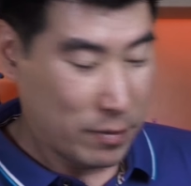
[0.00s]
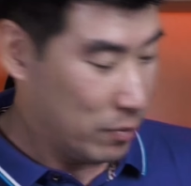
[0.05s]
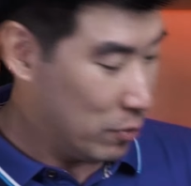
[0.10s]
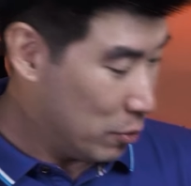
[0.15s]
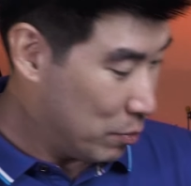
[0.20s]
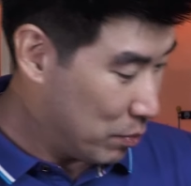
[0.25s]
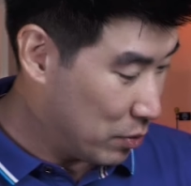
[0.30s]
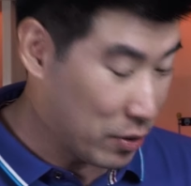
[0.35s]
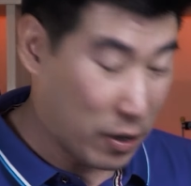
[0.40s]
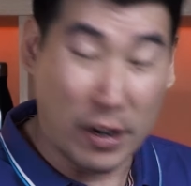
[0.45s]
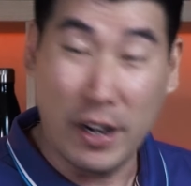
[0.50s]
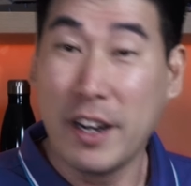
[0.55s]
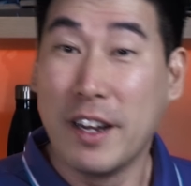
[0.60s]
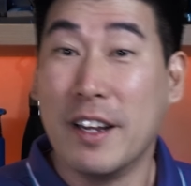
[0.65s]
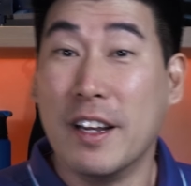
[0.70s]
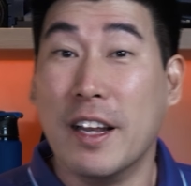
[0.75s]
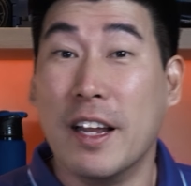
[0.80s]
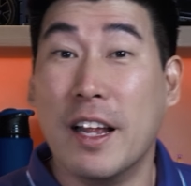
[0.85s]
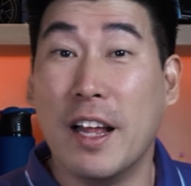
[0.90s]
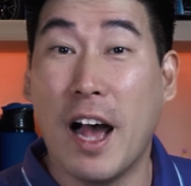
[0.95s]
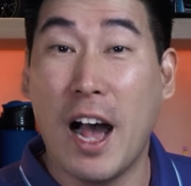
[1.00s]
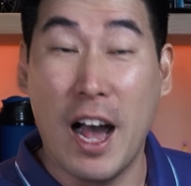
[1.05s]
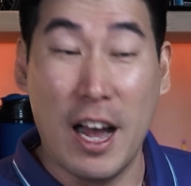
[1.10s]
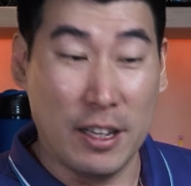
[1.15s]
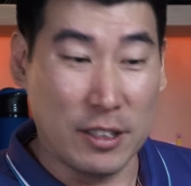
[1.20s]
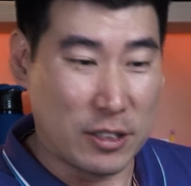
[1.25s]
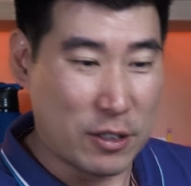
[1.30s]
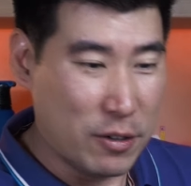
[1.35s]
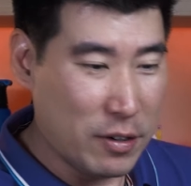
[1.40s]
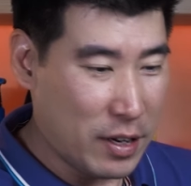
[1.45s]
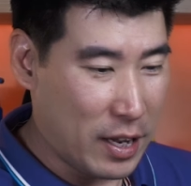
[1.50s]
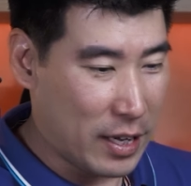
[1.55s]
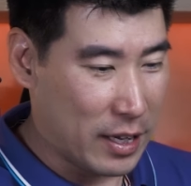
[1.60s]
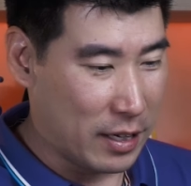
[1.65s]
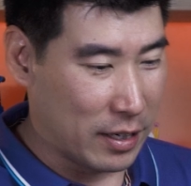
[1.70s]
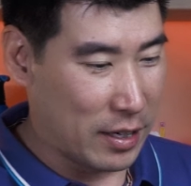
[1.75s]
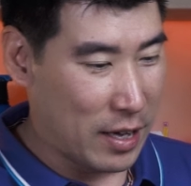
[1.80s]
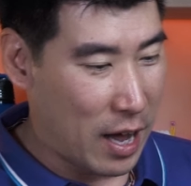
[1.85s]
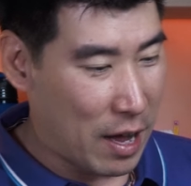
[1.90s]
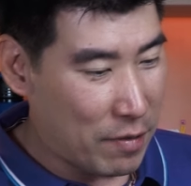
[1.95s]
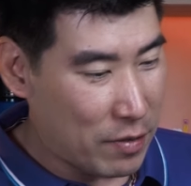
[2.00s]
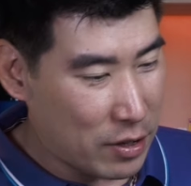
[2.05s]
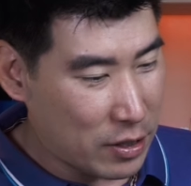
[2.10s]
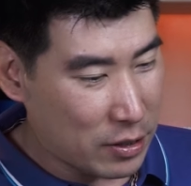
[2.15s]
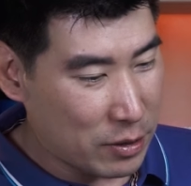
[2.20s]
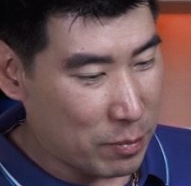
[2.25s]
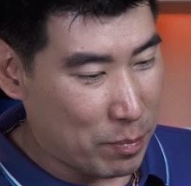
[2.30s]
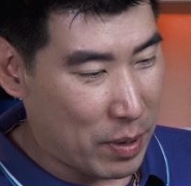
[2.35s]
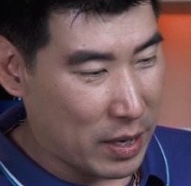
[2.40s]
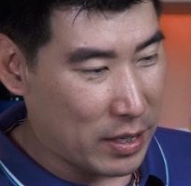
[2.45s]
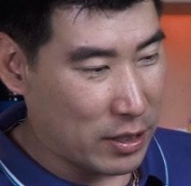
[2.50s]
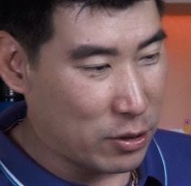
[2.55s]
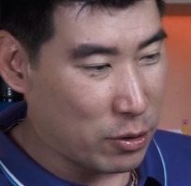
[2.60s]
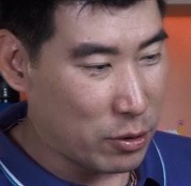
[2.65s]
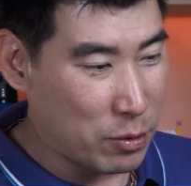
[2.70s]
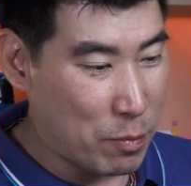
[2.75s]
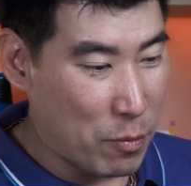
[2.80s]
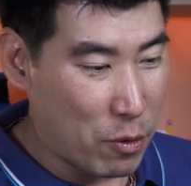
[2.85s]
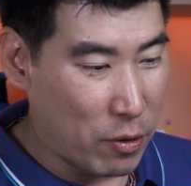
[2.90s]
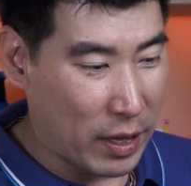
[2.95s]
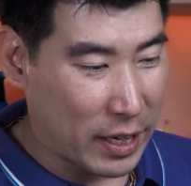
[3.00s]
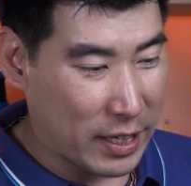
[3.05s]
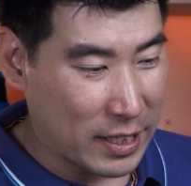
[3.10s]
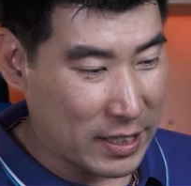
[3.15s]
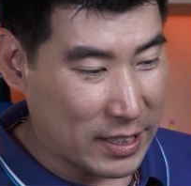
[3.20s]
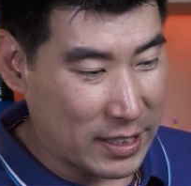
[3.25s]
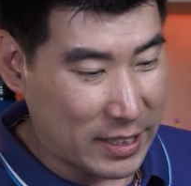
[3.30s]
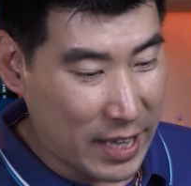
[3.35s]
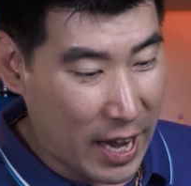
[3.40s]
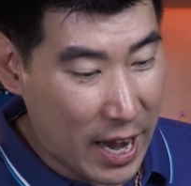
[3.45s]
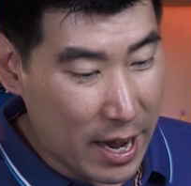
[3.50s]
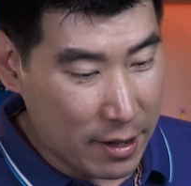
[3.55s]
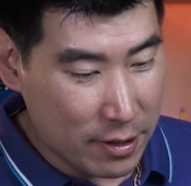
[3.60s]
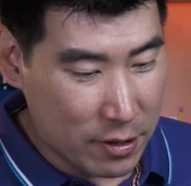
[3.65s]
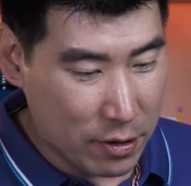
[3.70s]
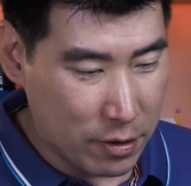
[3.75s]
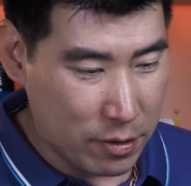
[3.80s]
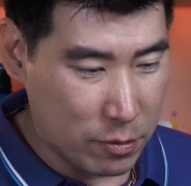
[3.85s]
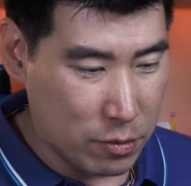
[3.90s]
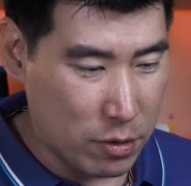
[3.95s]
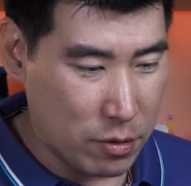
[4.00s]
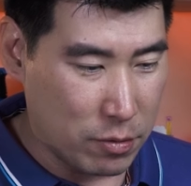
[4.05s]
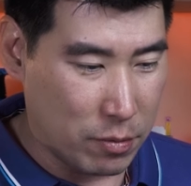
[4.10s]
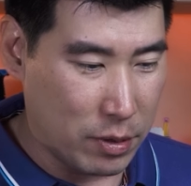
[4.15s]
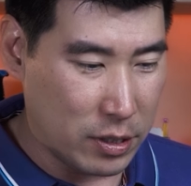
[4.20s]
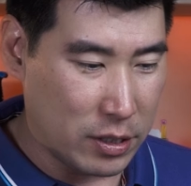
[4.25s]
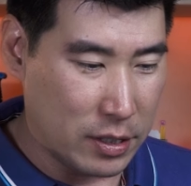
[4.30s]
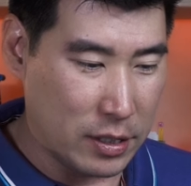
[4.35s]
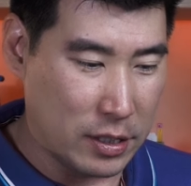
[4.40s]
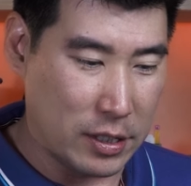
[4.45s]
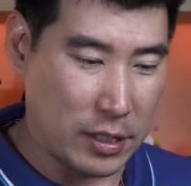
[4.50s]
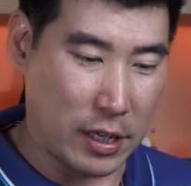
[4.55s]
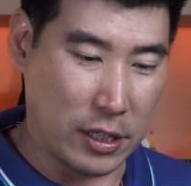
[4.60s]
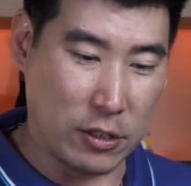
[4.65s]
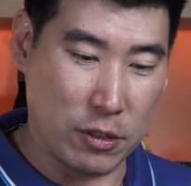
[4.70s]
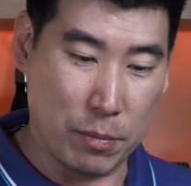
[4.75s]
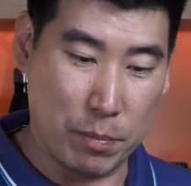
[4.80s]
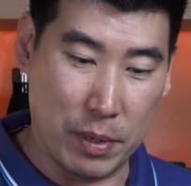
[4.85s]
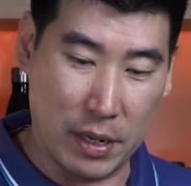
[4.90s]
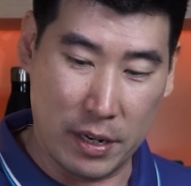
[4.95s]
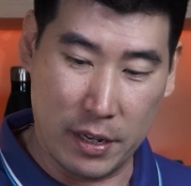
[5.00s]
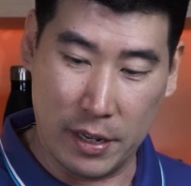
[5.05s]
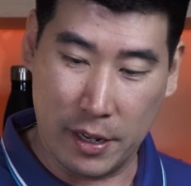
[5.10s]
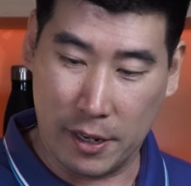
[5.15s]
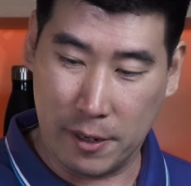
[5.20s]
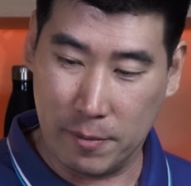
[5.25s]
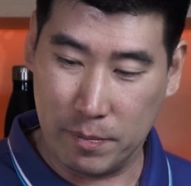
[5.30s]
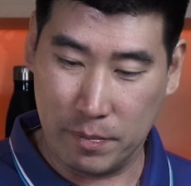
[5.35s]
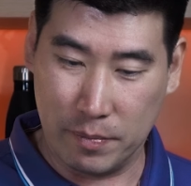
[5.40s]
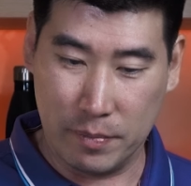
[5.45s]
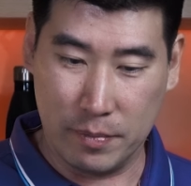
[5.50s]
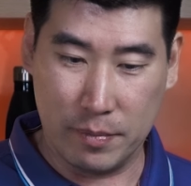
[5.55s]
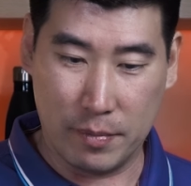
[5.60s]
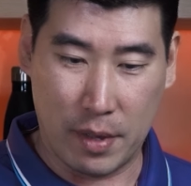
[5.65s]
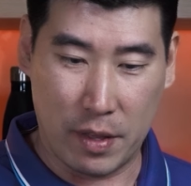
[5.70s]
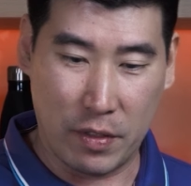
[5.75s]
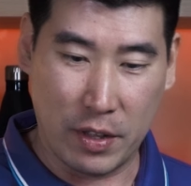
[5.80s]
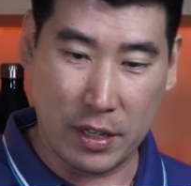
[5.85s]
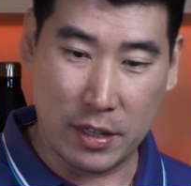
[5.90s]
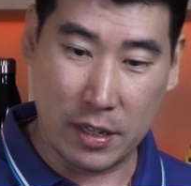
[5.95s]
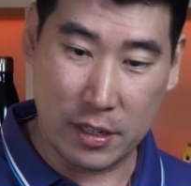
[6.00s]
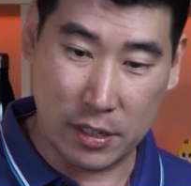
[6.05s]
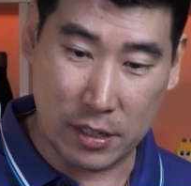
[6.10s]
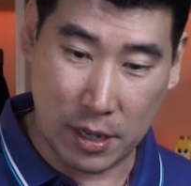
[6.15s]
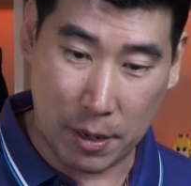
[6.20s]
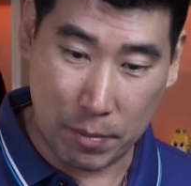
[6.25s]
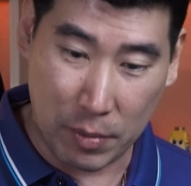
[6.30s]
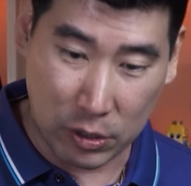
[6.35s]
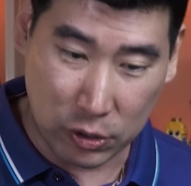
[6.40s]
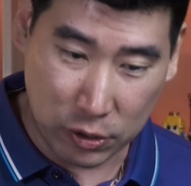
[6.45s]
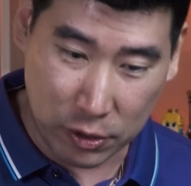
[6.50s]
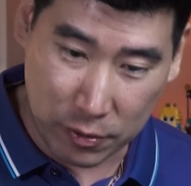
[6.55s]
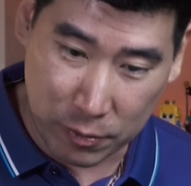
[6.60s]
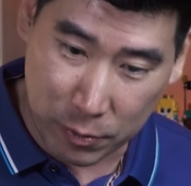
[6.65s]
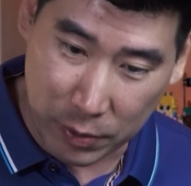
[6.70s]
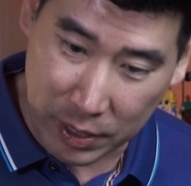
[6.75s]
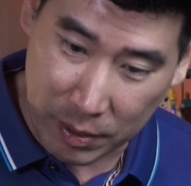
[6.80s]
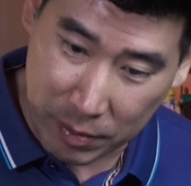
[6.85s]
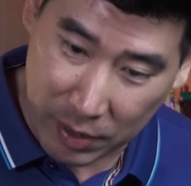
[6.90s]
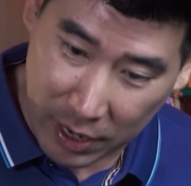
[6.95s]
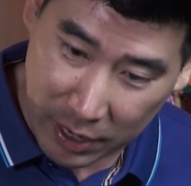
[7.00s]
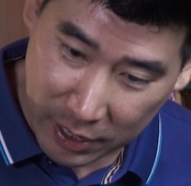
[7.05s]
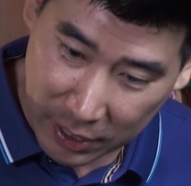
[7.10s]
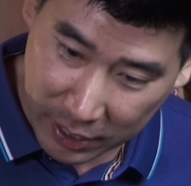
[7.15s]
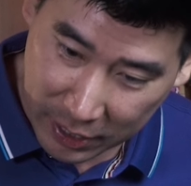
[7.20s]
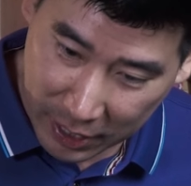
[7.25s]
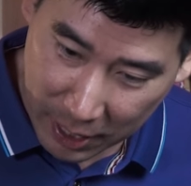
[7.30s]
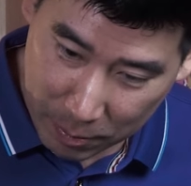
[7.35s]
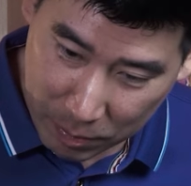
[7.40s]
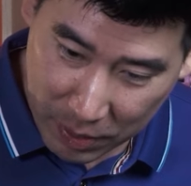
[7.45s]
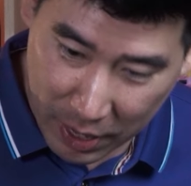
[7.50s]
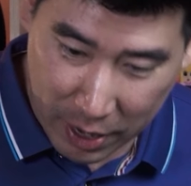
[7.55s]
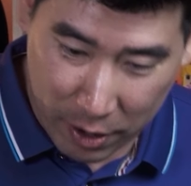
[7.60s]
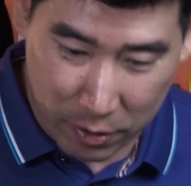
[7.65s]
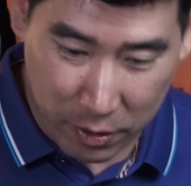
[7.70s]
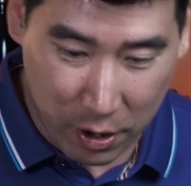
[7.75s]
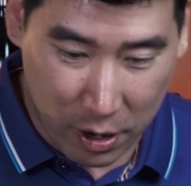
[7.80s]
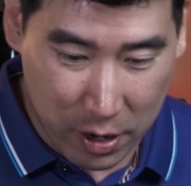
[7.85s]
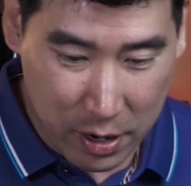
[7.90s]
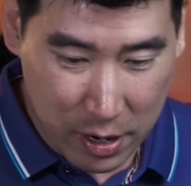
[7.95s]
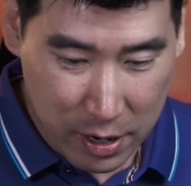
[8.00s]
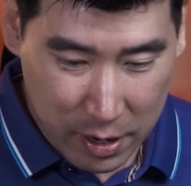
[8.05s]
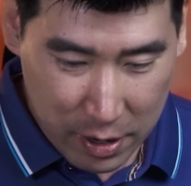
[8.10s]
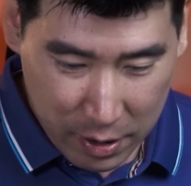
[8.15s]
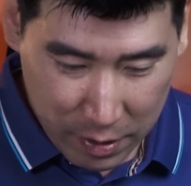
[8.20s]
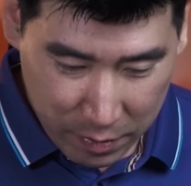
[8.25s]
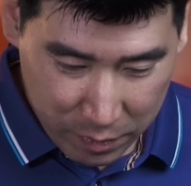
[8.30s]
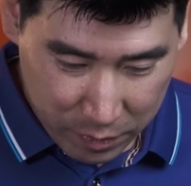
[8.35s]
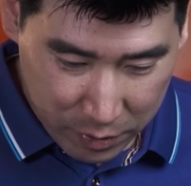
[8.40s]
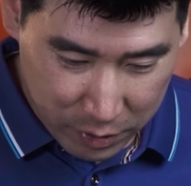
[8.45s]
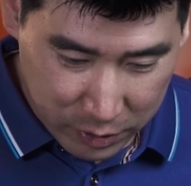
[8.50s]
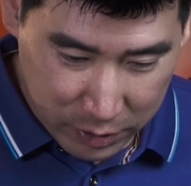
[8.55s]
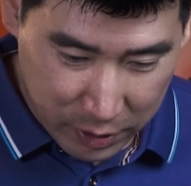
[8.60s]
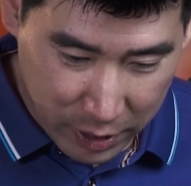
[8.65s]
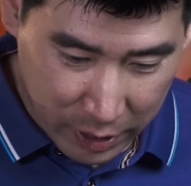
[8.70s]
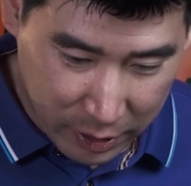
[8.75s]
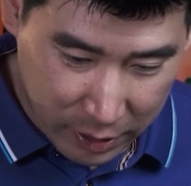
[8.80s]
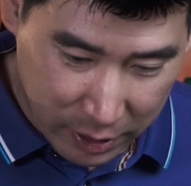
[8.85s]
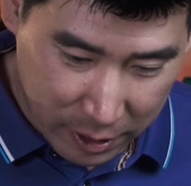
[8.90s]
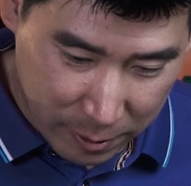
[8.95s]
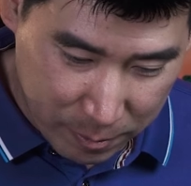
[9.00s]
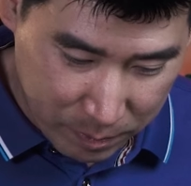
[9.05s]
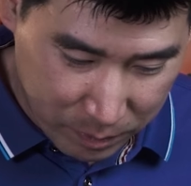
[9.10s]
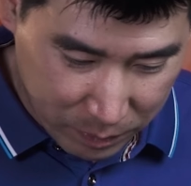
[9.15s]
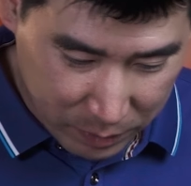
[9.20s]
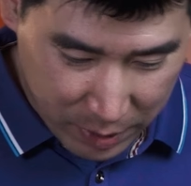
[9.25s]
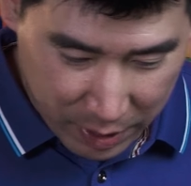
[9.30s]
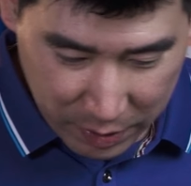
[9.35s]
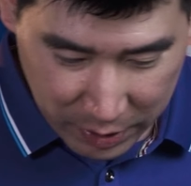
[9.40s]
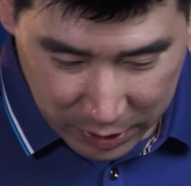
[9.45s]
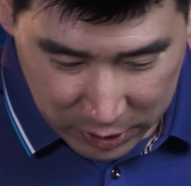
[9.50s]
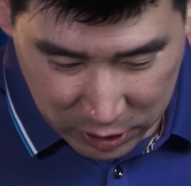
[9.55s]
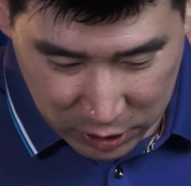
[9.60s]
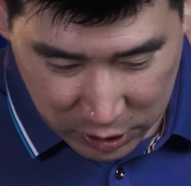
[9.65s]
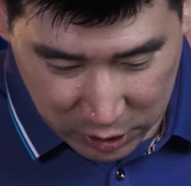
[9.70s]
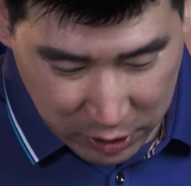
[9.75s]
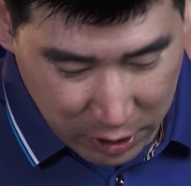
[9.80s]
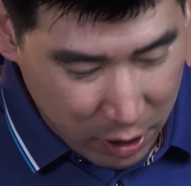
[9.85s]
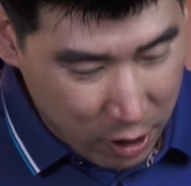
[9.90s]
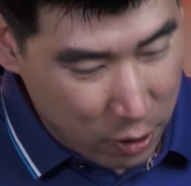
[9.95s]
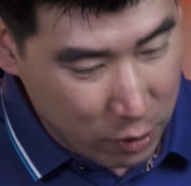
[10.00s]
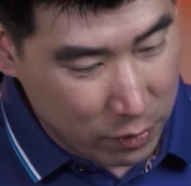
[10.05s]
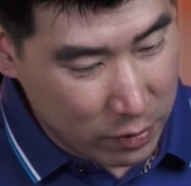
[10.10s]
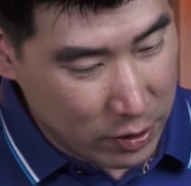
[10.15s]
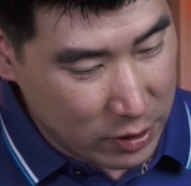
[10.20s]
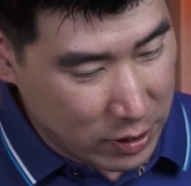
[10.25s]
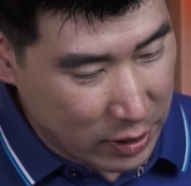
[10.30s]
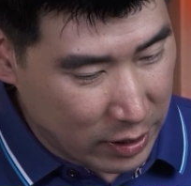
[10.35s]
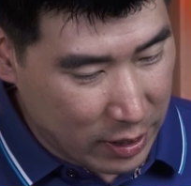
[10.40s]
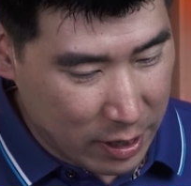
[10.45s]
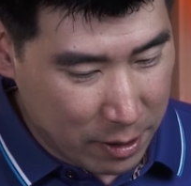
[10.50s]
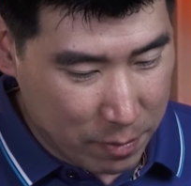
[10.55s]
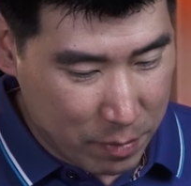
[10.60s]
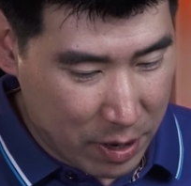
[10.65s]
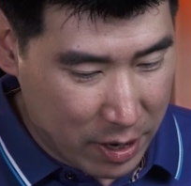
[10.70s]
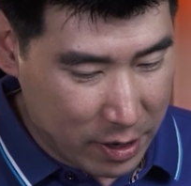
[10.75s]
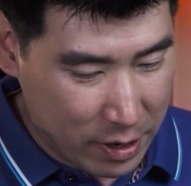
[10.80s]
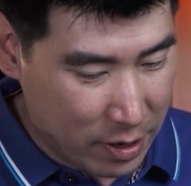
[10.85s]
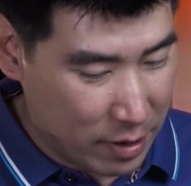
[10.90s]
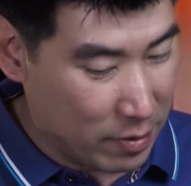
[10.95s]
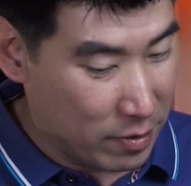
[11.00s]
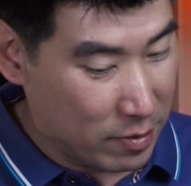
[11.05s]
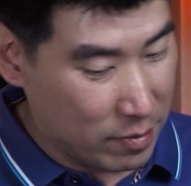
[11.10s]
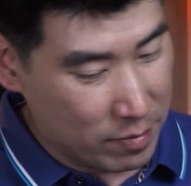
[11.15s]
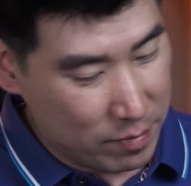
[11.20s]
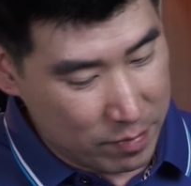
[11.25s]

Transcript: Whoops, sorry. It's kind of like a cover, but it's also more like a stand. Sort of. Ooh, what's this extra bit here? I think this. I'm not sure if we need to keep that or not. Feels like I think it's just to hold this thing in, but.